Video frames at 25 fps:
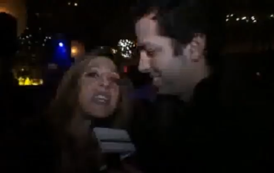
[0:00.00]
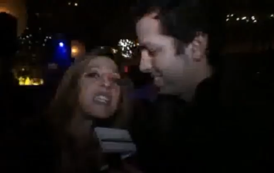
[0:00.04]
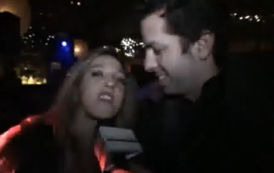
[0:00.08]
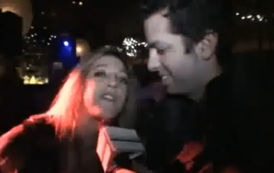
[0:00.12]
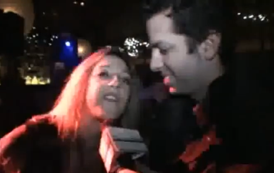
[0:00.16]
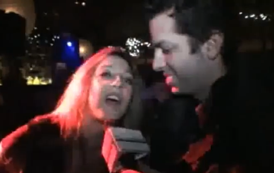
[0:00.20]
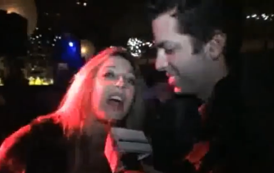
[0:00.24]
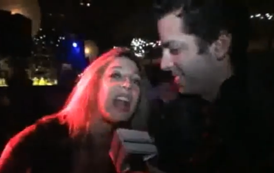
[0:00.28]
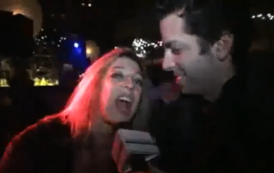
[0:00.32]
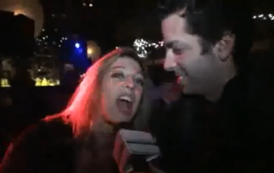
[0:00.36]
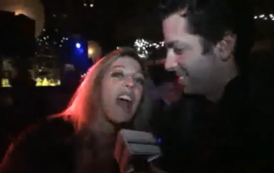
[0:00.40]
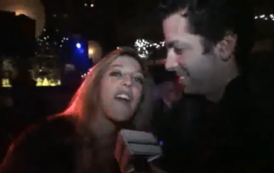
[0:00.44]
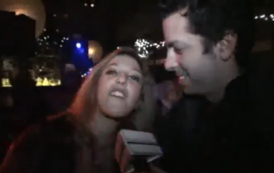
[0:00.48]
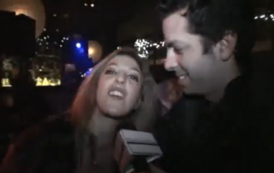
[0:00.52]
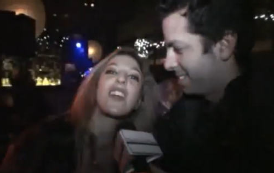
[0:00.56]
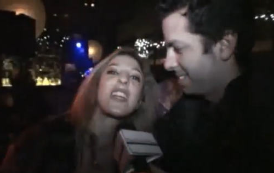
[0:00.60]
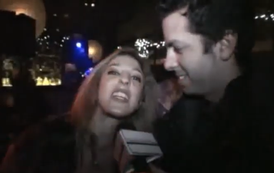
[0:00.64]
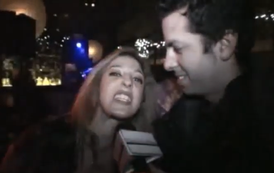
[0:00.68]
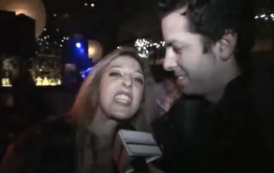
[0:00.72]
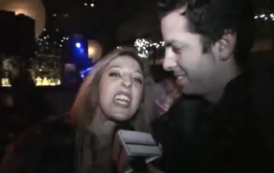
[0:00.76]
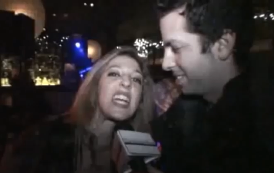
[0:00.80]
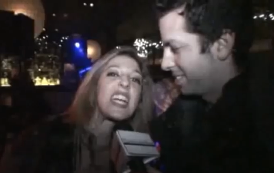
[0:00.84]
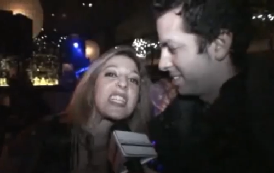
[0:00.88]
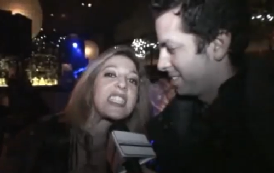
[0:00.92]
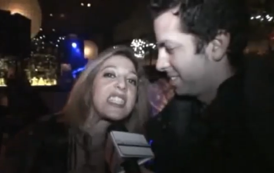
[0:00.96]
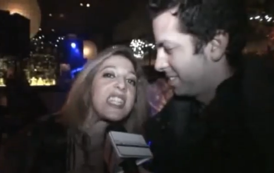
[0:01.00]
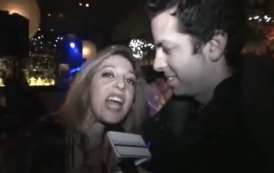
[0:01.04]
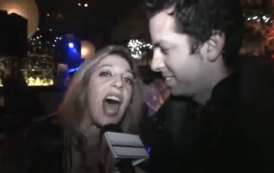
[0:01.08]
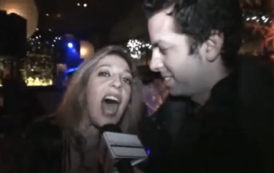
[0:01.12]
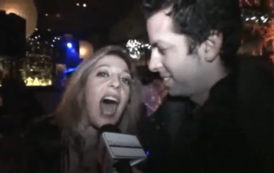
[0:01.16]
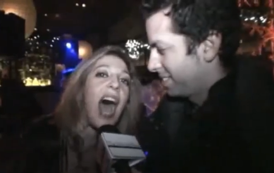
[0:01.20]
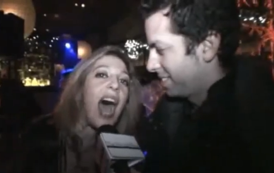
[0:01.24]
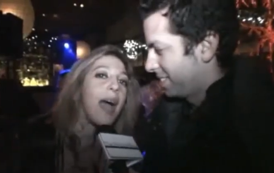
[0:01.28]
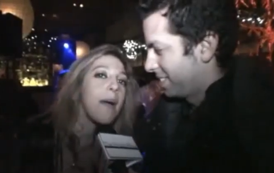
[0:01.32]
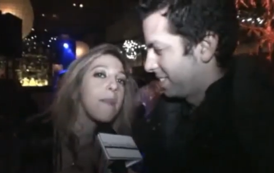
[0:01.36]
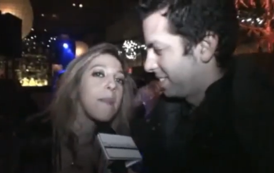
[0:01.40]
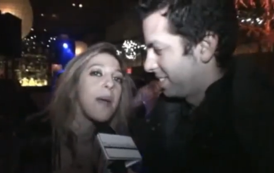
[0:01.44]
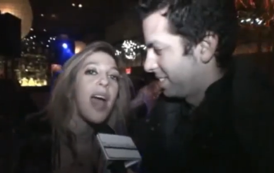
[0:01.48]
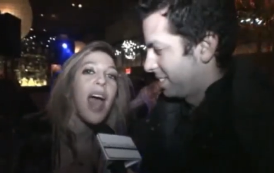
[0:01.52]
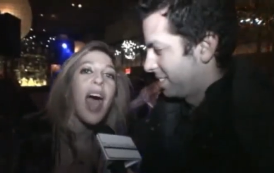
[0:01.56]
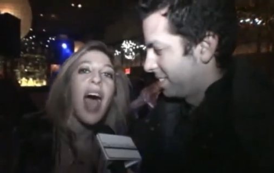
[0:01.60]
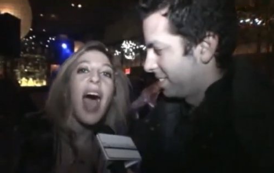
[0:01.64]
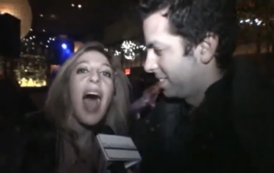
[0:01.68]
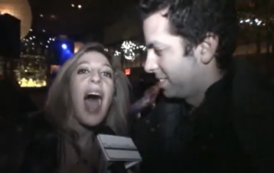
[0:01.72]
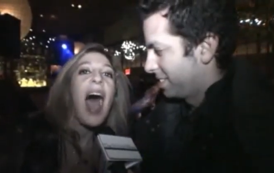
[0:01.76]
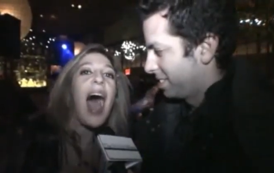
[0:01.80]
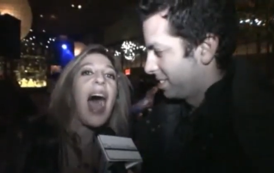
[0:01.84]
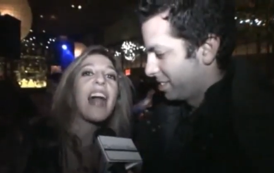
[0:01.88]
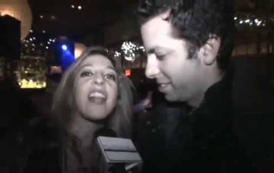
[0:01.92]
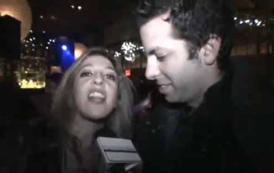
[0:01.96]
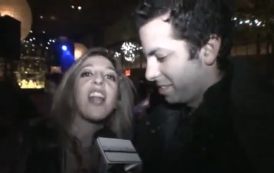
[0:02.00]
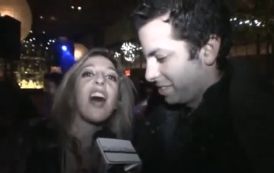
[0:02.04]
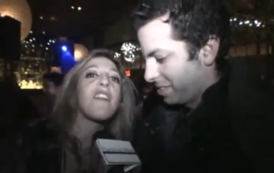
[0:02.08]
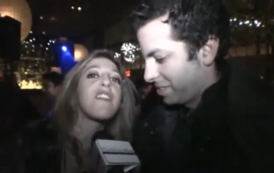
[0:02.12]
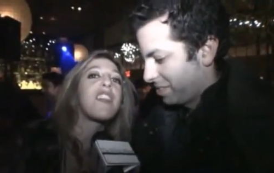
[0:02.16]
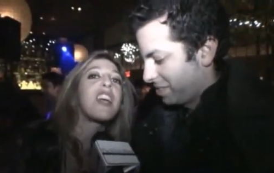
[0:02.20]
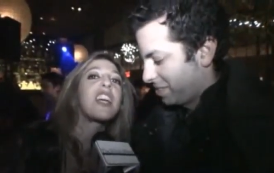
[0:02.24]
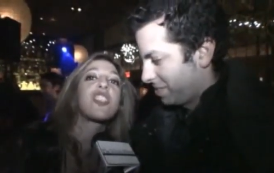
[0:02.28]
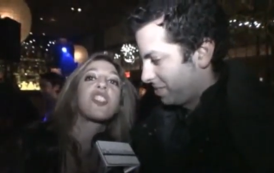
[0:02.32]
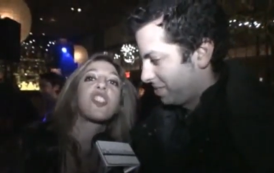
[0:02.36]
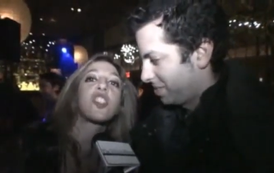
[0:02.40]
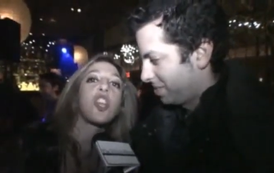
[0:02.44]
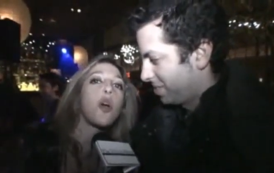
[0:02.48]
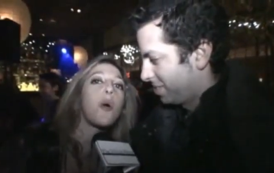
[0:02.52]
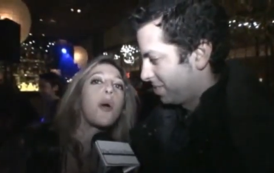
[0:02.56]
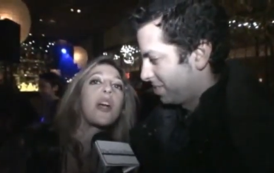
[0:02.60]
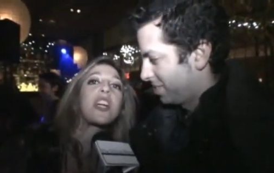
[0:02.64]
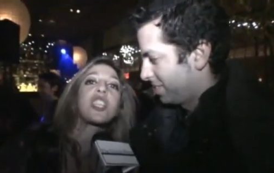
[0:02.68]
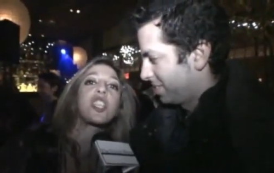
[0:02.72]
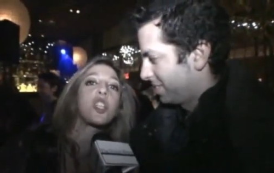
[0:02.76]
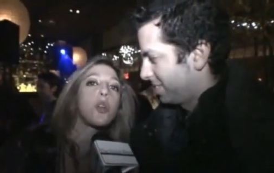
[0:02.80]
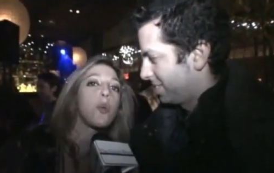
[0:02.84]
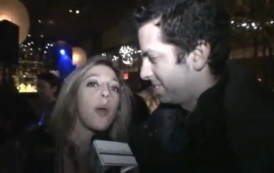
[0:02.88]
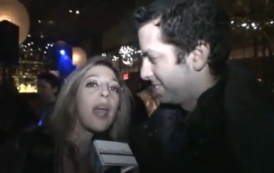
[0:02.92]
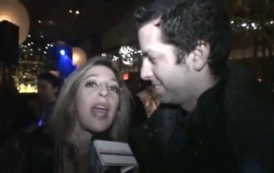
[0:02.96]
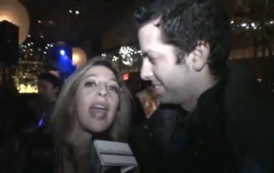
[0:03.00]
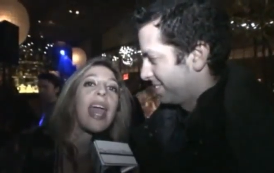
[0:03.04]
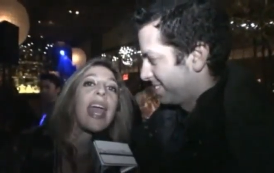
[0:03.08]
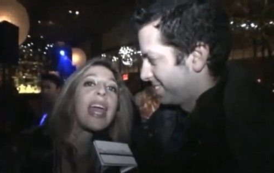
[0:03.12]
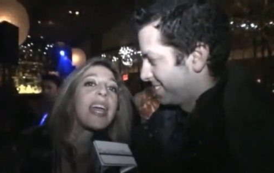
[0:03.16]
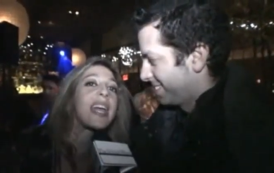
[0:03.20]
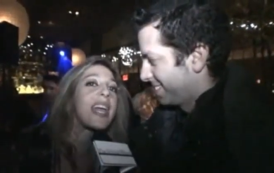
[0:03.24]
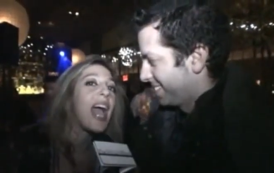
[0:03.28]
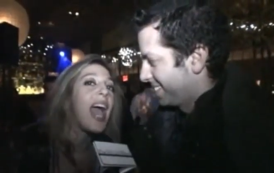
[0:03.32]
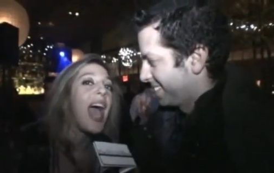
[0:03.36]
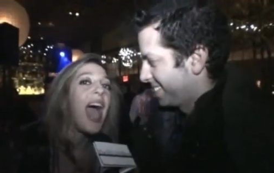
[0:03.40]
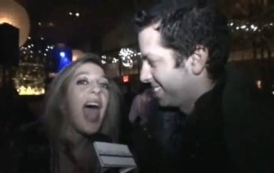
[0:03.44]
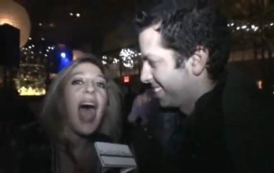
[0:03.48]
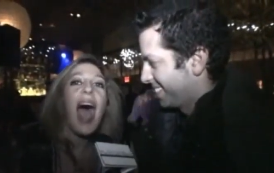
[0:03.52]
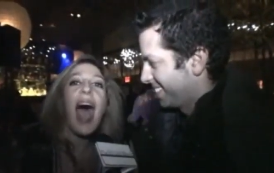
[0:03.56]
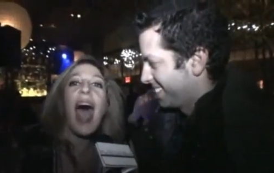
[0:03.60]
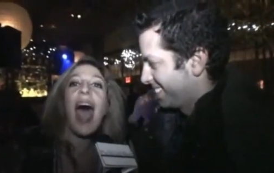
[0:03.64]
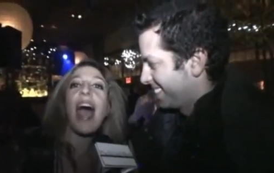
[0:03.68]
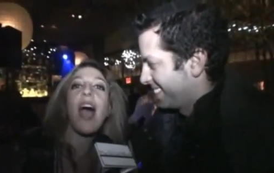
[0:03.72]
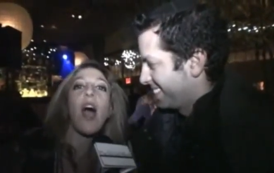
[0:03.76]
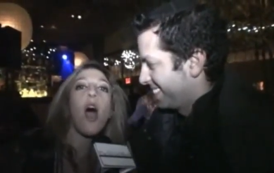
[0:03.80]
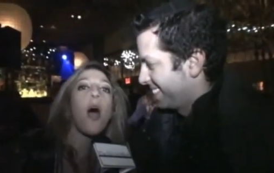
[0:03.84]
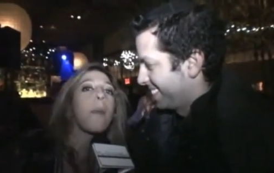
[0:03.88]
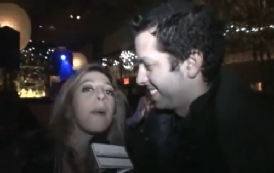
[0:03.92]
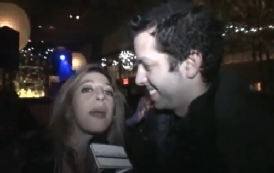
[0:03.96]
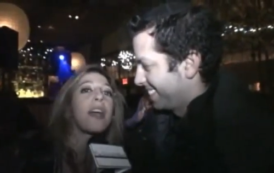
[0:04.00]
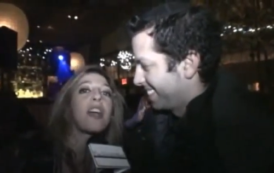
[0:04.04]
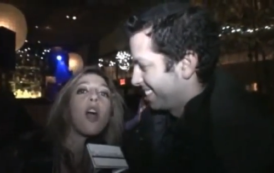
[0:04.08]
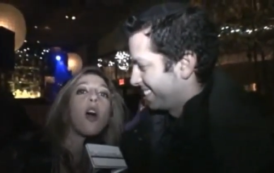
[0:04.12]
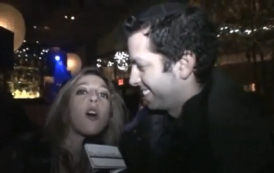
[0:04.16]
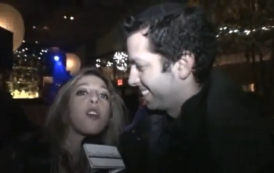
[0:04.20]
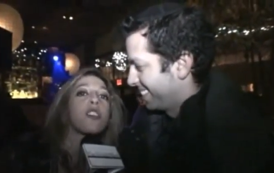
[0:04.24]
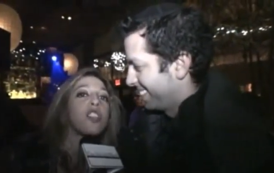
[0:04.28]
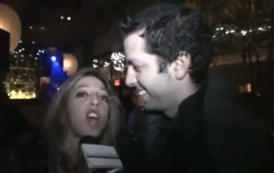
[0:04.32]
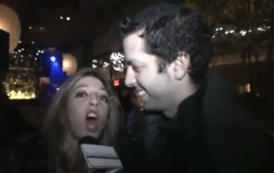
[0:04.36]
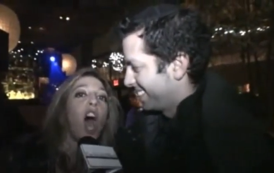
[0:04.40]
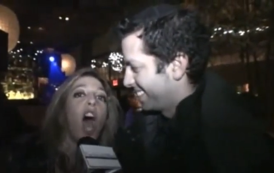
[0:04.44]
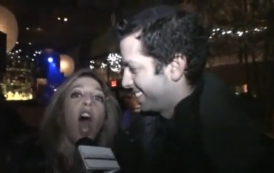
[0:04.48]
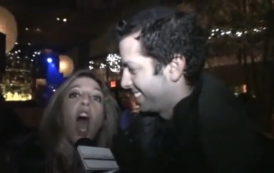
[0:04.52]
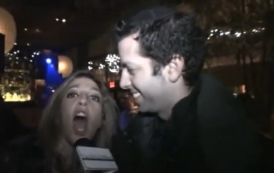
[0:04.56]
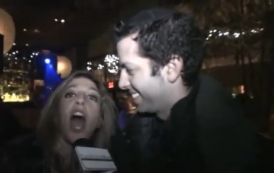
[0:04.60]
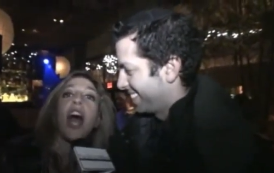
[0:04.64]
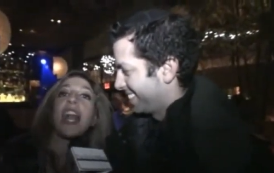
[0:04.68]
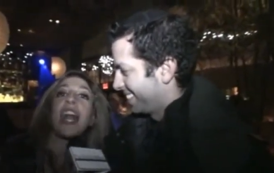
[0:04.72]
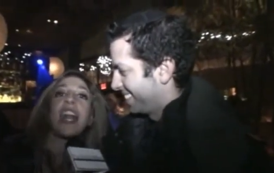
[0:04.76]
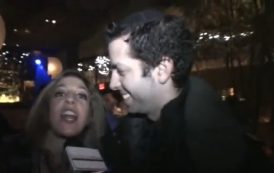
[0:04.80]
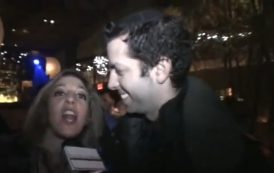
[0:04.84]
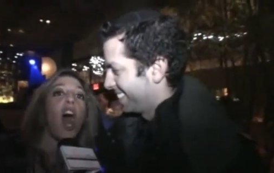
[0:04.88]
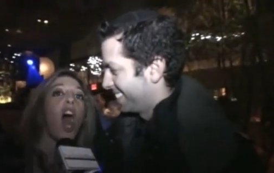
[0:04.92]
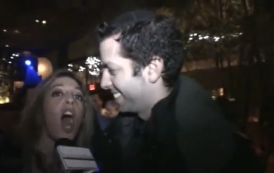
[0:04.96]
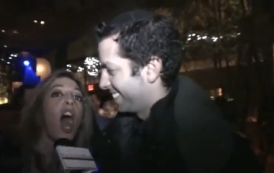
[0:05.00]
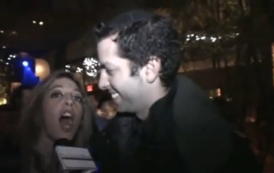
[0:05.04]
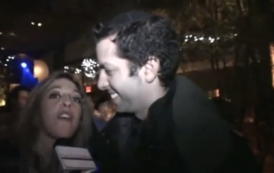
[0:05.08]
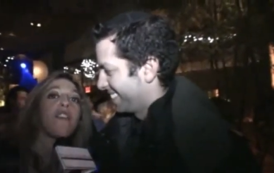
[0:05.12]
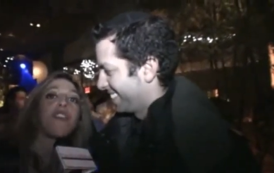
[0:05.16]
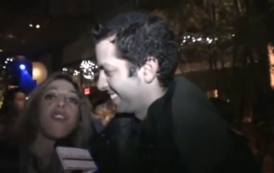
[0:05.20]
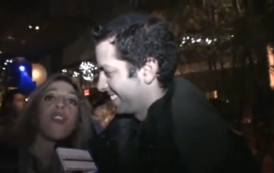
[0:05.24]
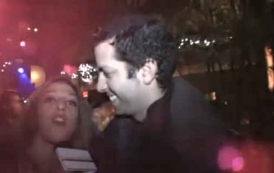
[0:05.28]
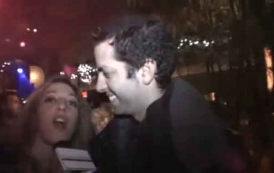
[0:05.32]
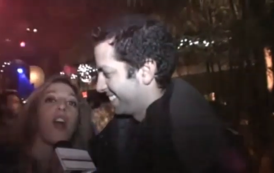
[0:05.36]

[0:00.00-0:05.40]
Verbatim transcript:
Speaker 1: this event every single time. I love this Jewish Week. I hope it goes on and on